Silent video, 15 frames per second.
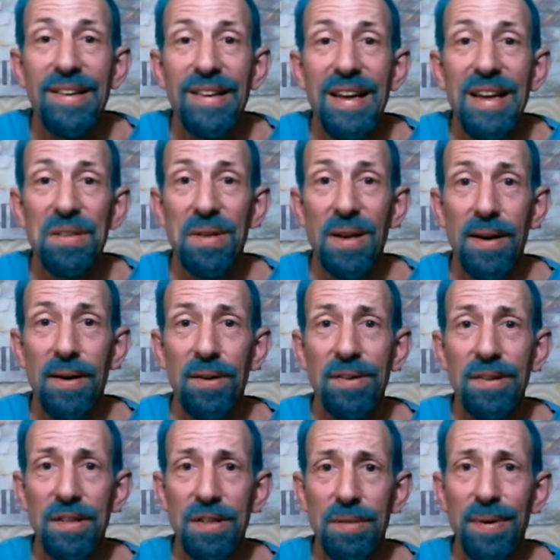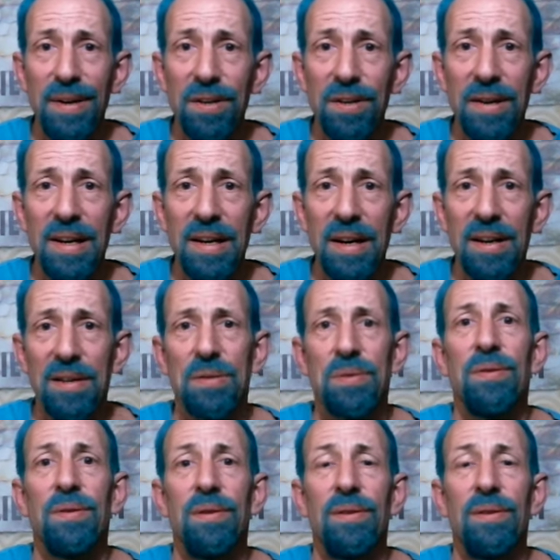is the Holy Spirit in us,